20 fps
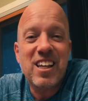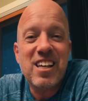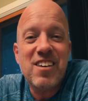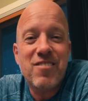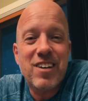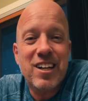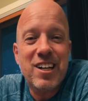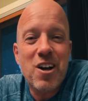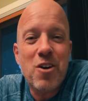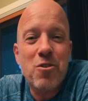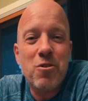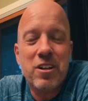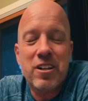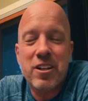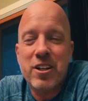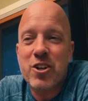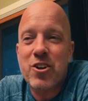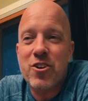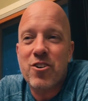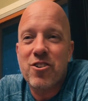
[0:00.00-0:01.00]
You'd leave a
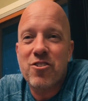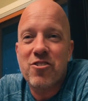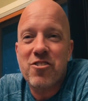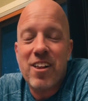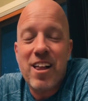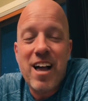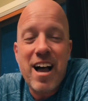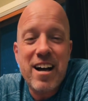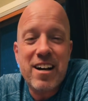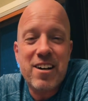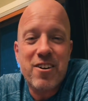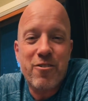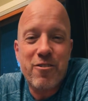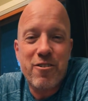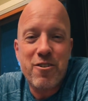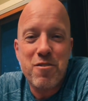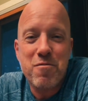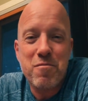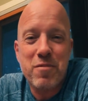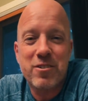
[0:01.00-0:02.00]
note in a girl's
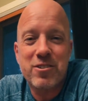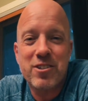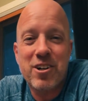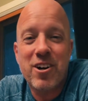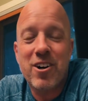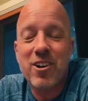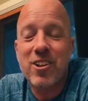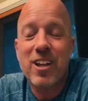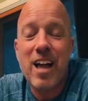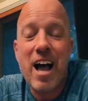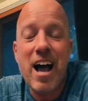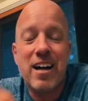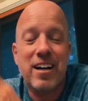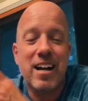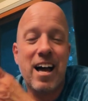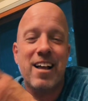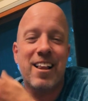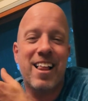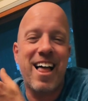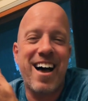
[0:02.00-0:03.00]
locker room or, or
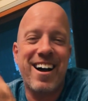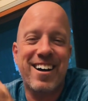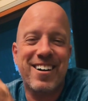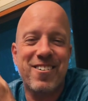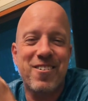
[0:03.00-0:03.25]
lock,